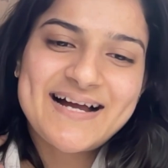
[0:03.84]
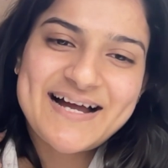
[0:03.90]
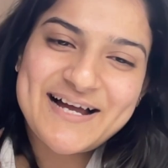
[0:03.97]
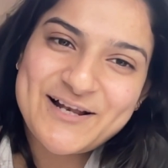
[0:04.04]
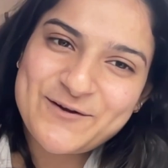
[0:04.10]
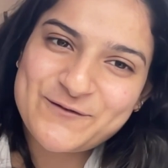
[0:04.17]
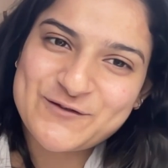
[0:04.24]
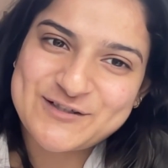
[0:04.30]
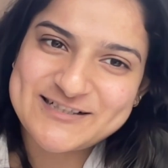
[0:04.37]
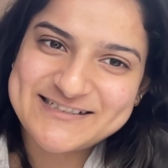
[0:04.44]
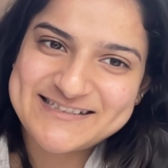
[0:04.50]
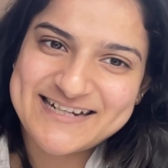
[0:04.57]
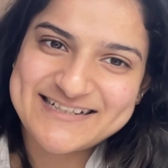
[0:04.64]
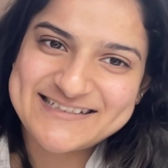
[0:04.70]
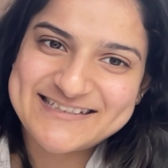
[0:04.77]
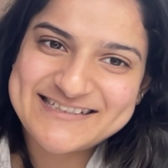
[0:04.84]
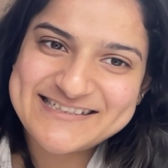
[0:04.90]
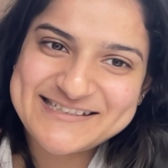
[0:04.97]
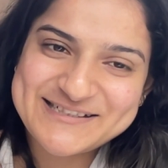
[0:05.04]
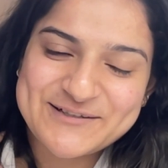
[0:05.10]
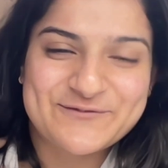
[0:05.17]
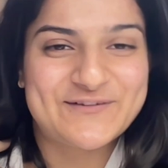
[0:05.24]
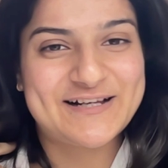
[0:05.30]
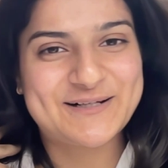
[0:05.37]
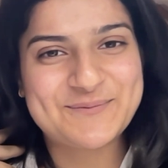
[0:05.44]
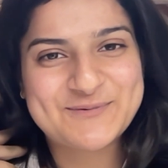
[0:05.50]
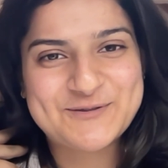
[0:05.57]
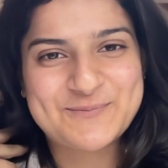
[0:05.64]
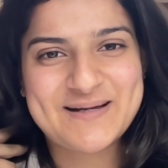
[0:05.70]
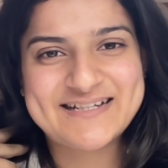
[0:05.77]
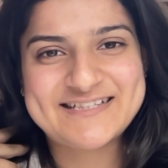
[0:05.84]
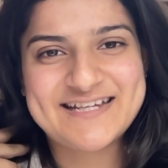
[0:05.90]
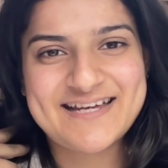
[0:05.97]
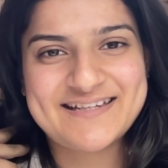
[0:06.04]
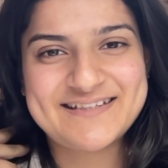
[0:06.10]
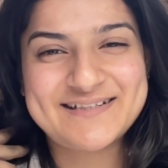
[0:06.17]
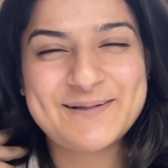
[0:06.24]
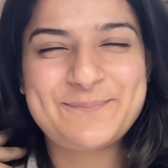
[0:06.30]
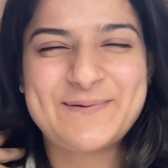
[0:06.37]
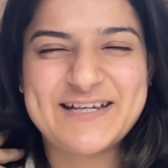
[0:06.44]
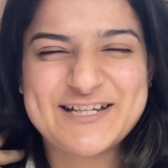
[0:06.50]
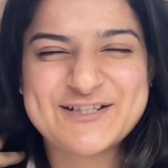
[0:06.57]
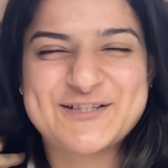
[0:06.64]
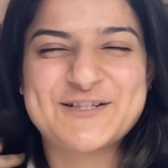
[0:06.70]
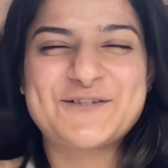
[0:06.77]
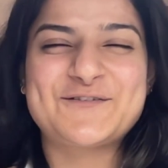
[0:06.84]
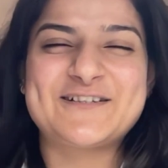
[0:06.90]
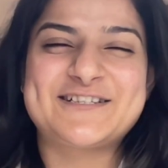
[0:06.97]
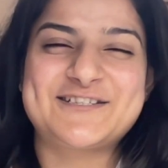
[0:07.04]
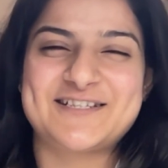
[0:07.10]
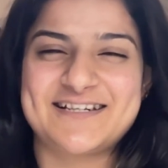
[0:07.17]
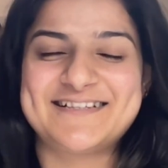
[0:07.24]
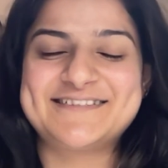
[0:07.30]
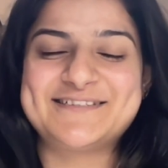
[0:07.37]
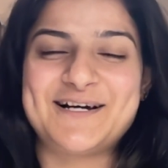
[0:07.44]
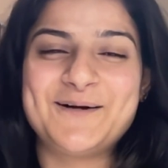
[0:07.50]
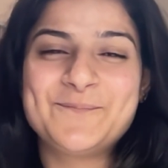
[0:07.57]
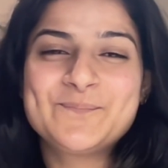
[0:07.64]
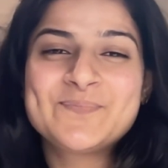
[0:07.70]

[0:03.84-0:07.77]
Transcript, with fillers: Hello future scientists, welcome to my channel PhD with Shailza.